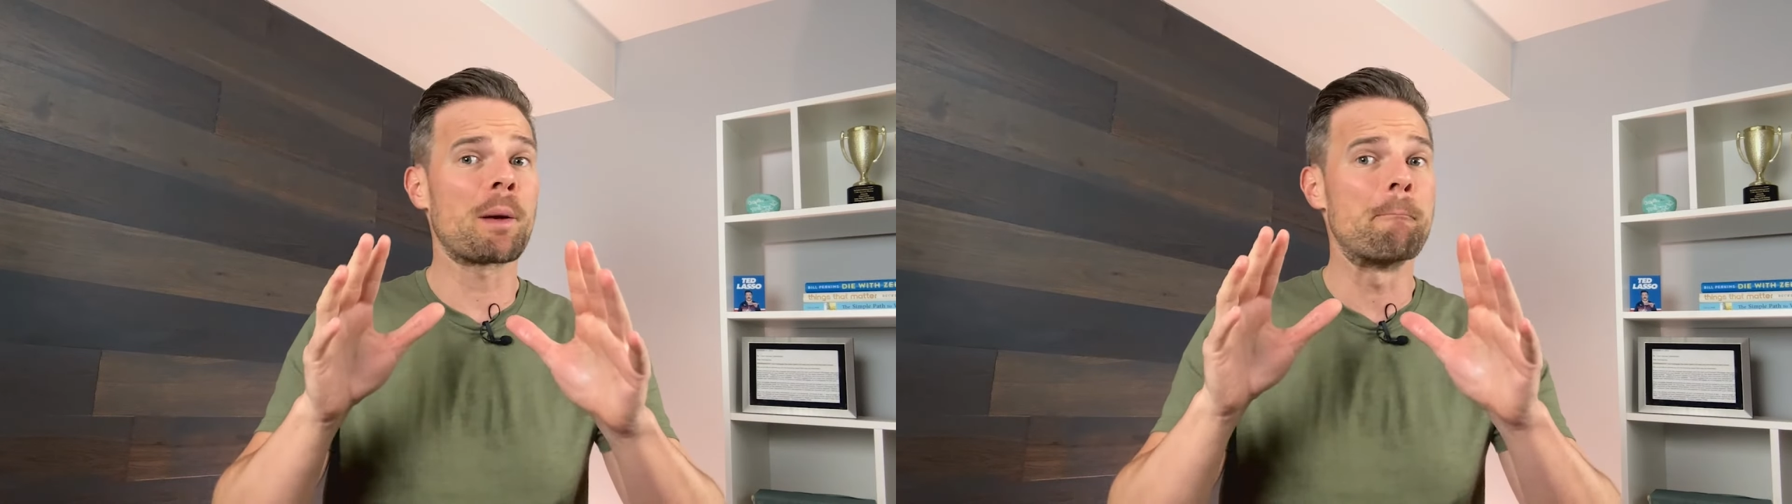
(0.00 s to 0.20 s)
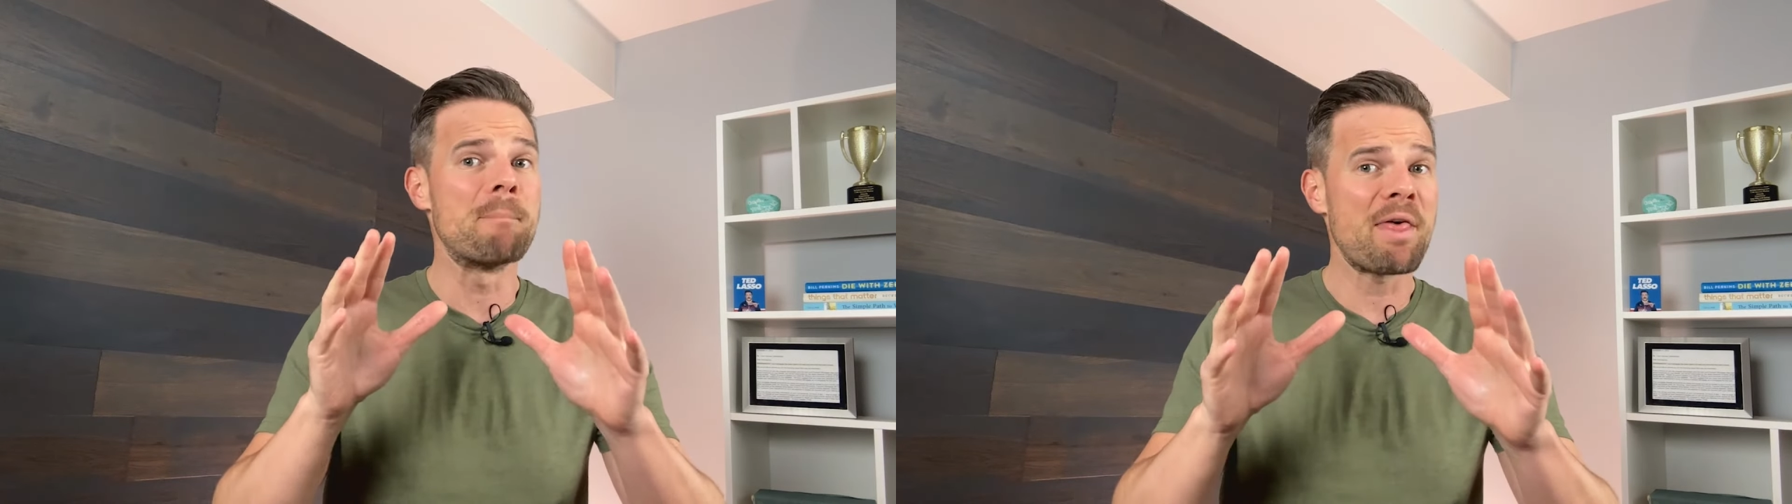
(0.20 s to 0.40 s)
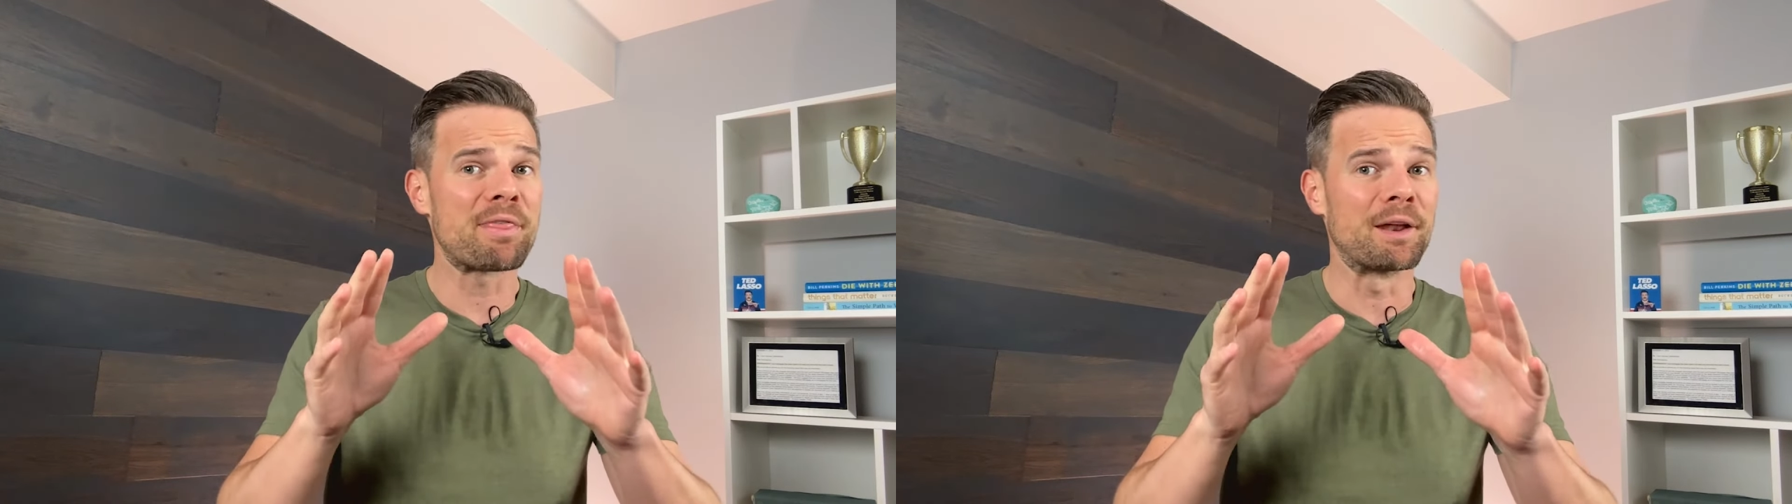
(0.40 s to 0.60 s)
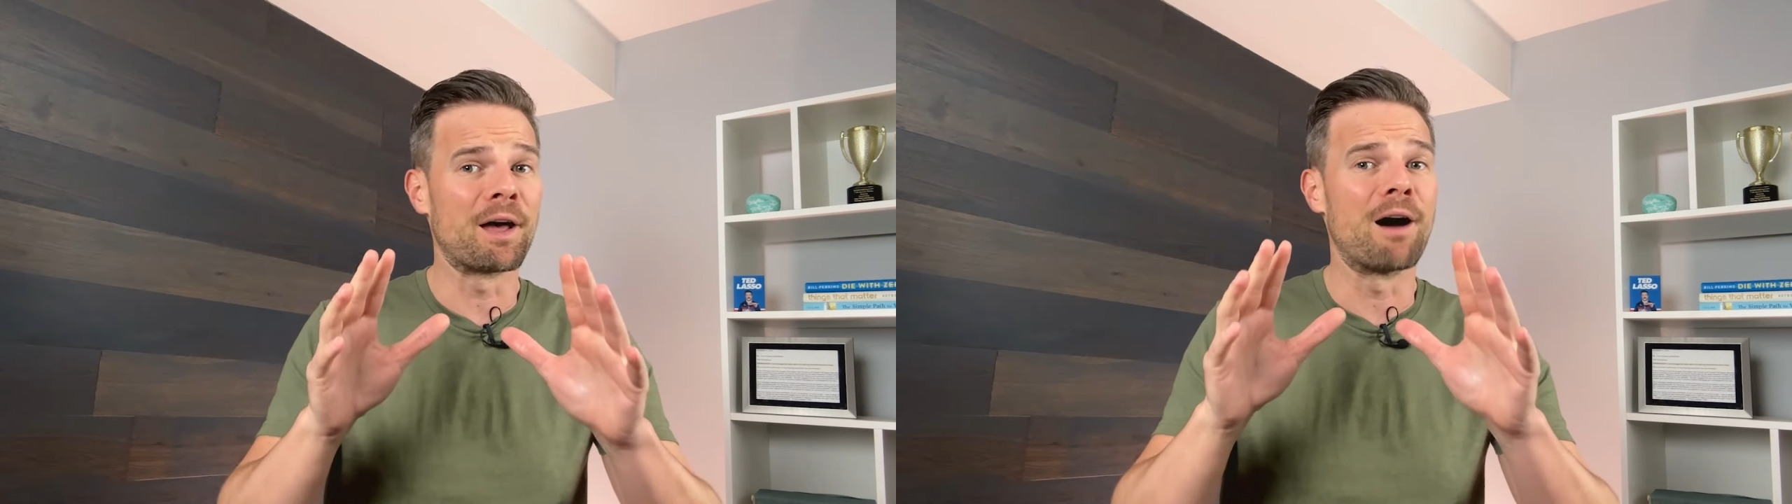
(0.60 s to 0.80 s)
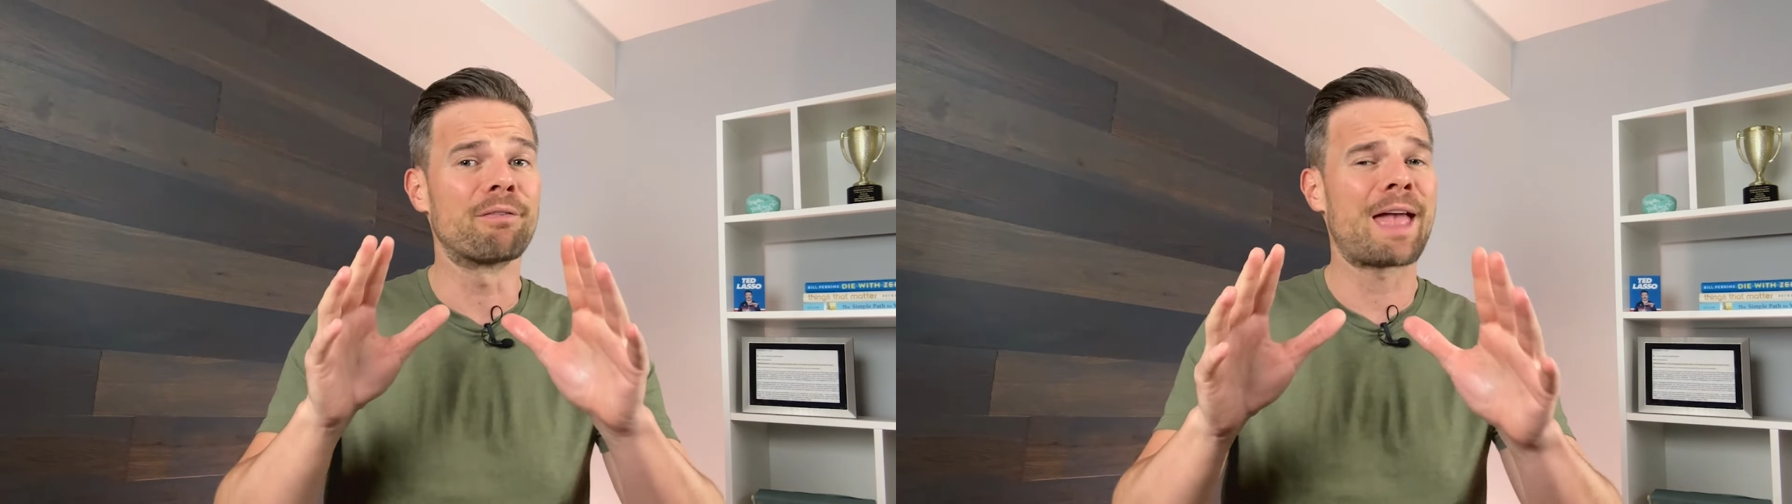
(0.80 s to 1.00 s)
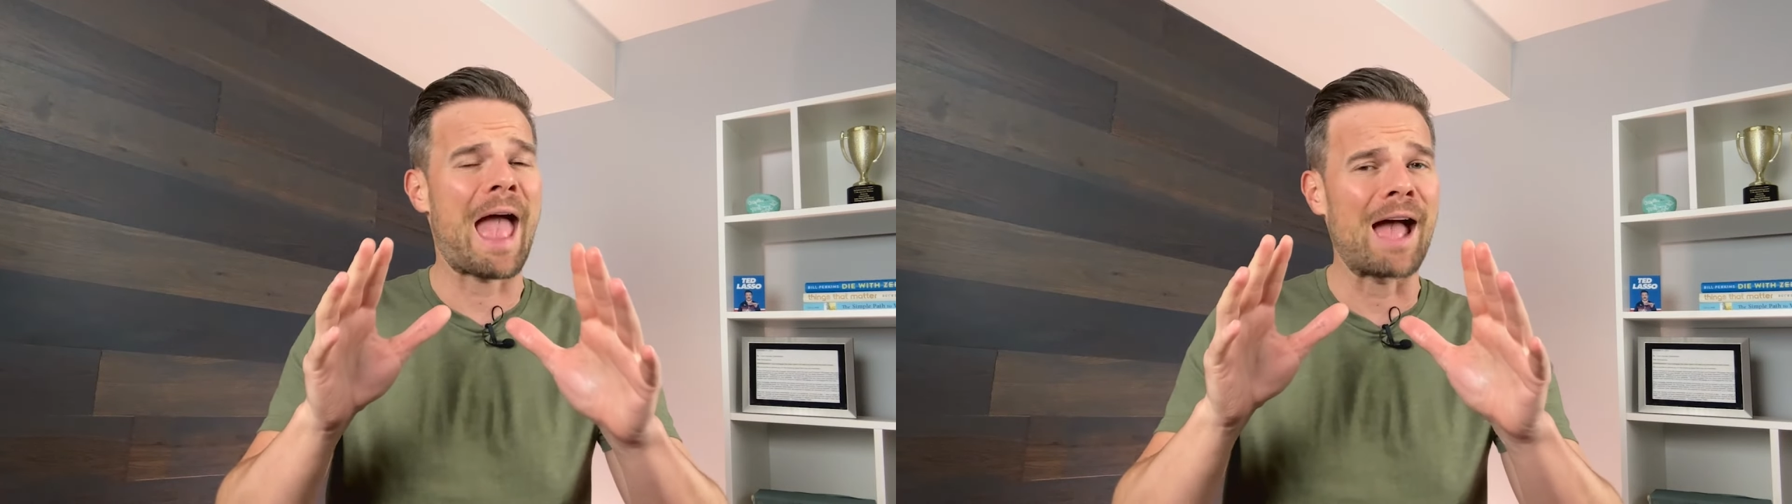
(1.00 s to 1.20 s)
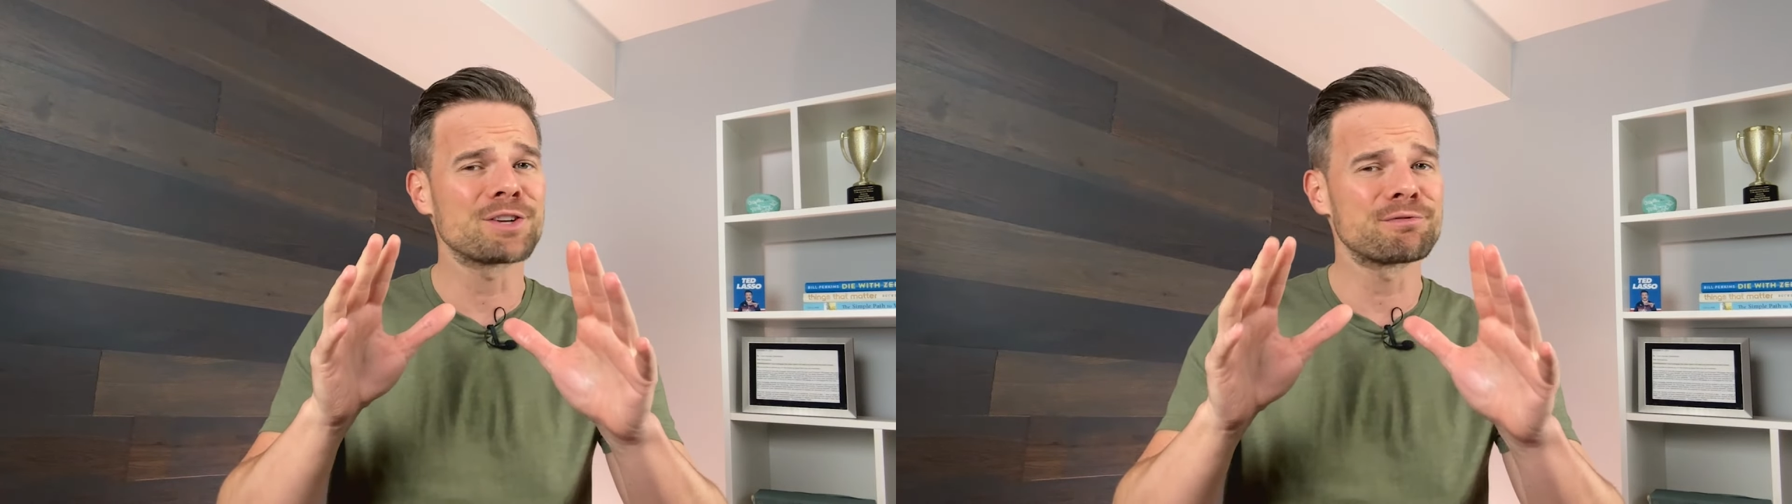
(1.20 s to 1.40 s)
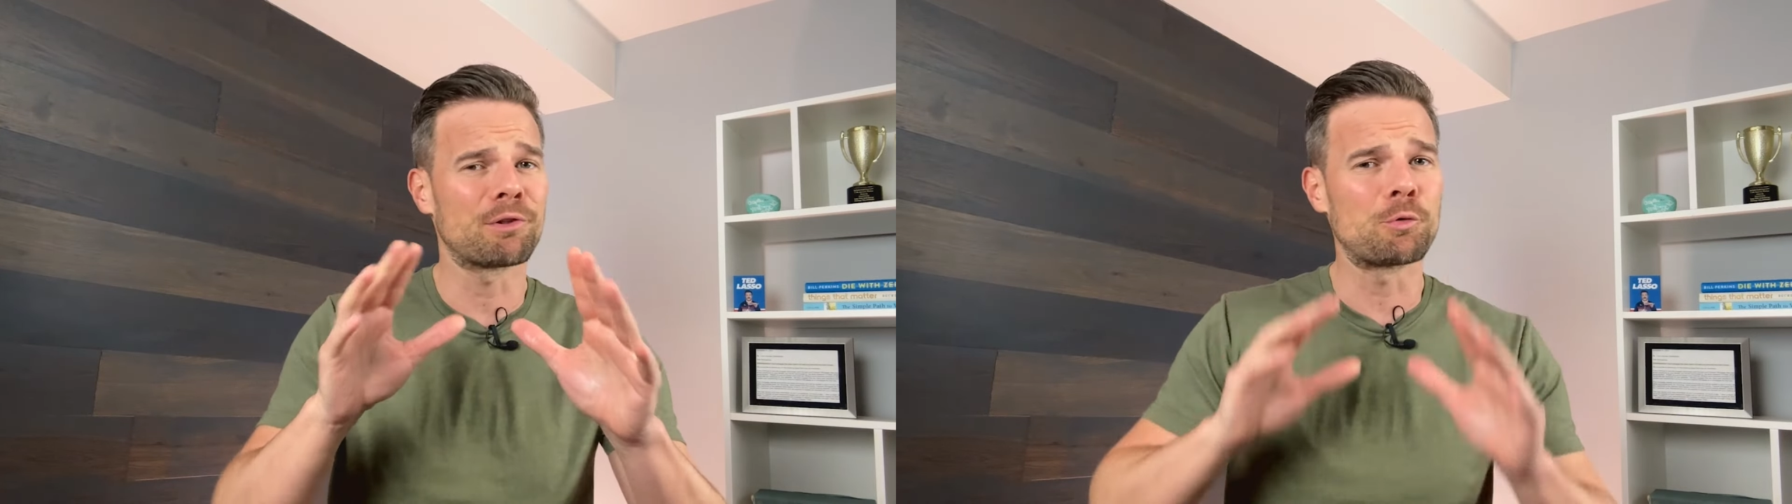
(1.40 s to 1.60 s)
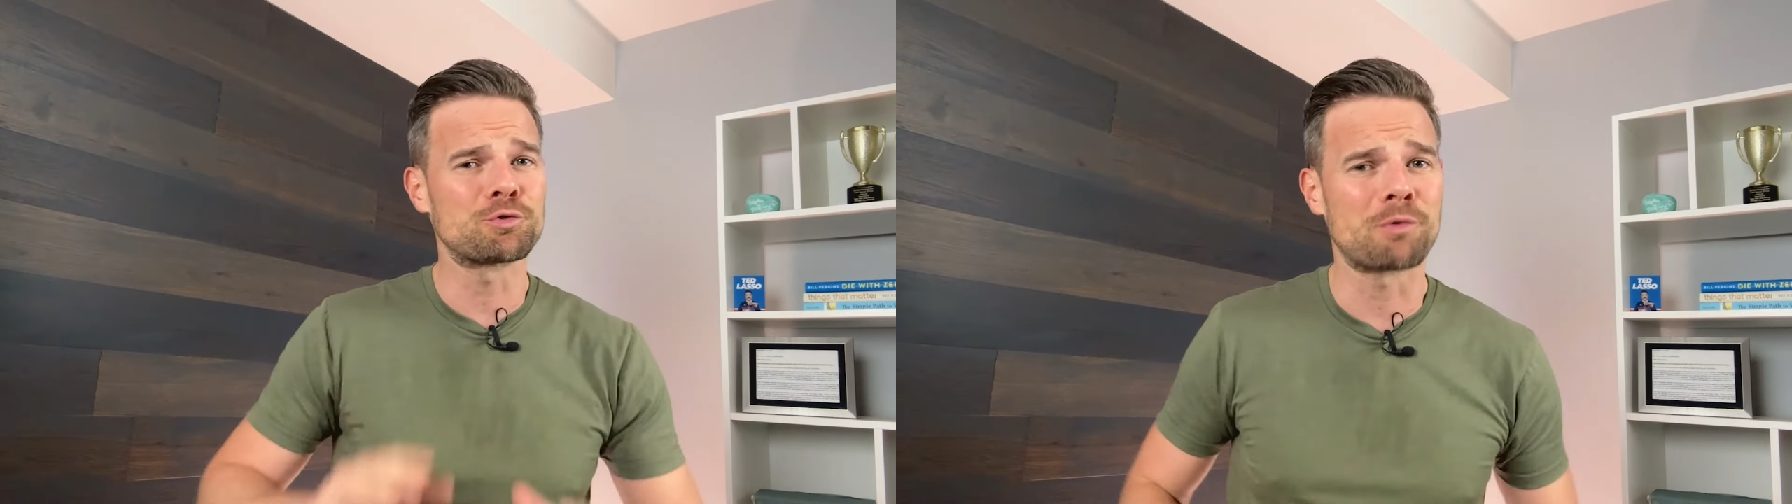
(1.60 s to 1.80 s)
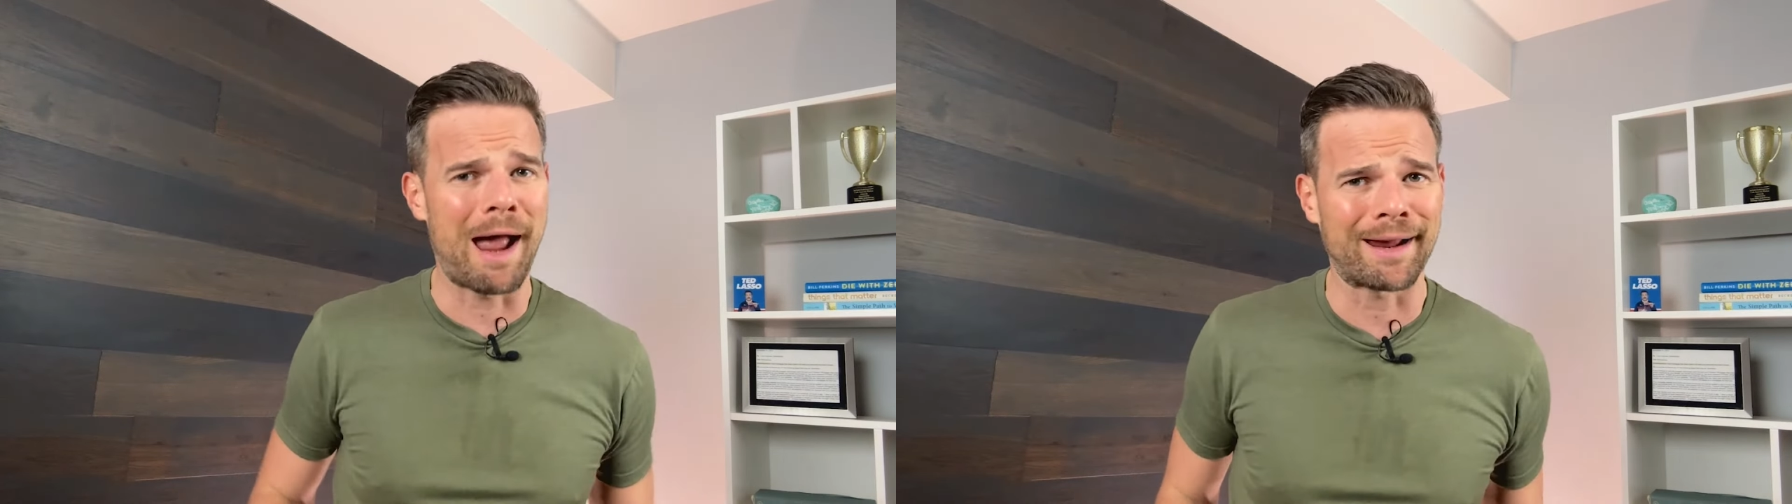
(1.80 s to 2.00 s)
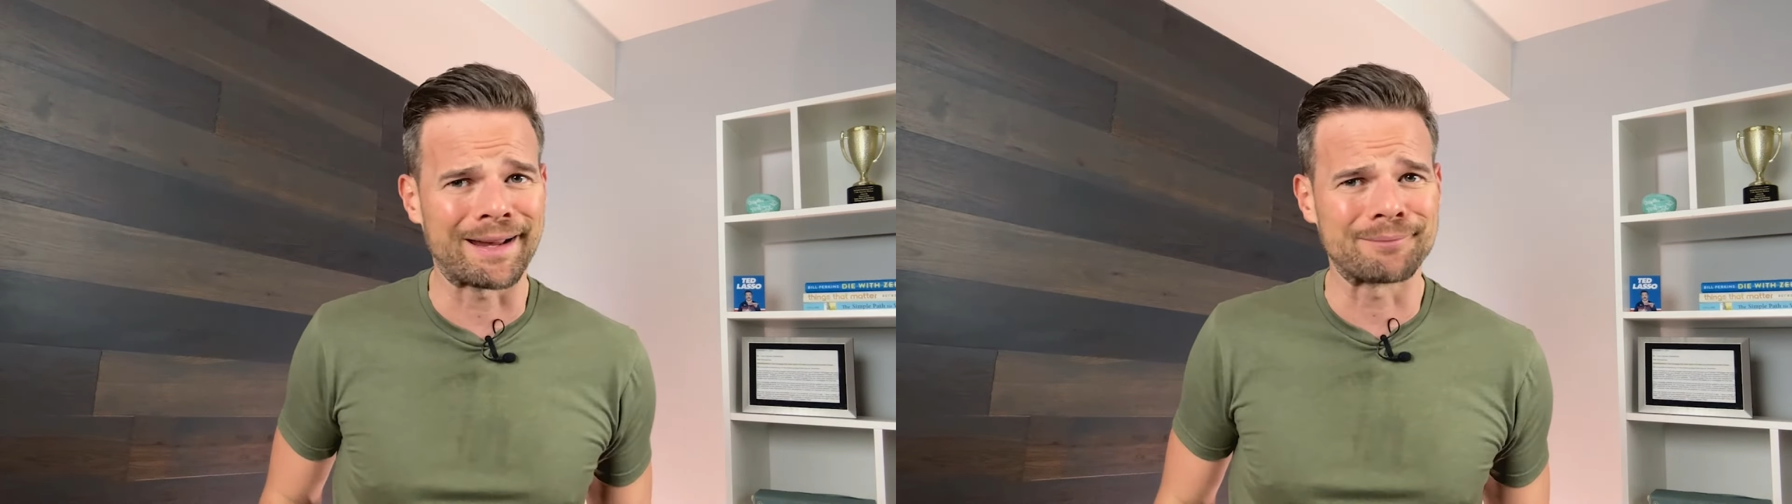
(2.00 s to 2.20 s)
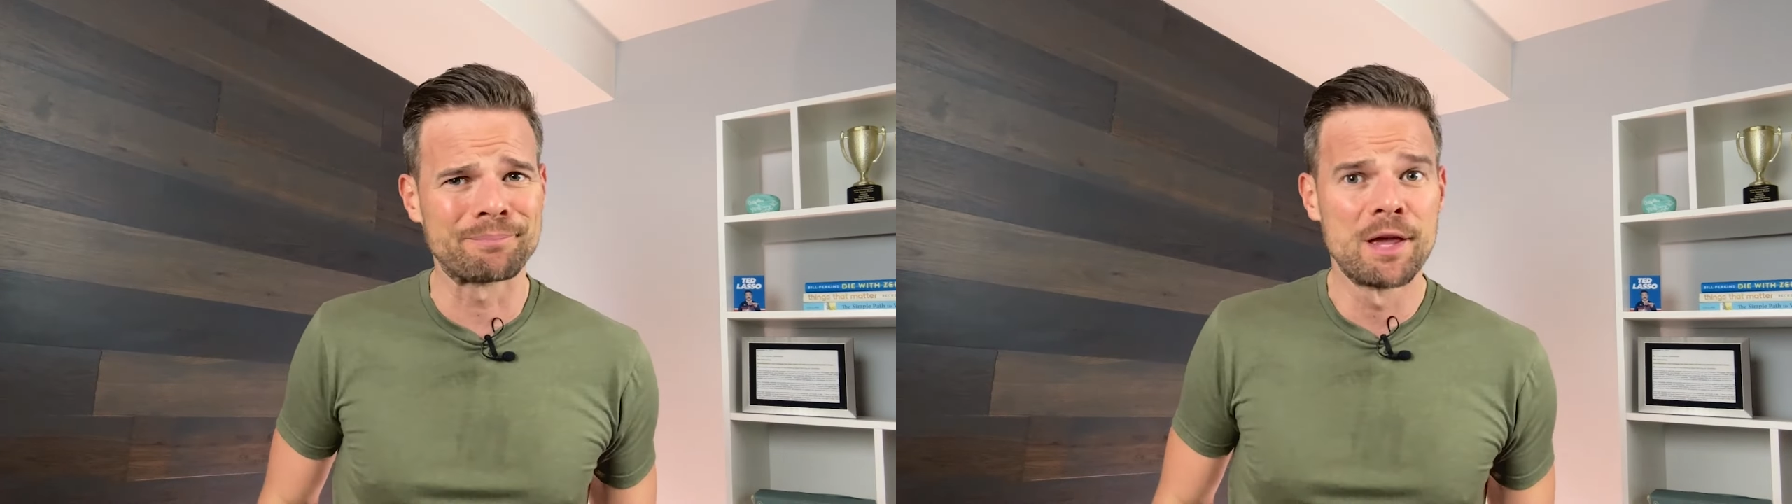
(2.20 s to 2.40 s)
method of cash flow tracking.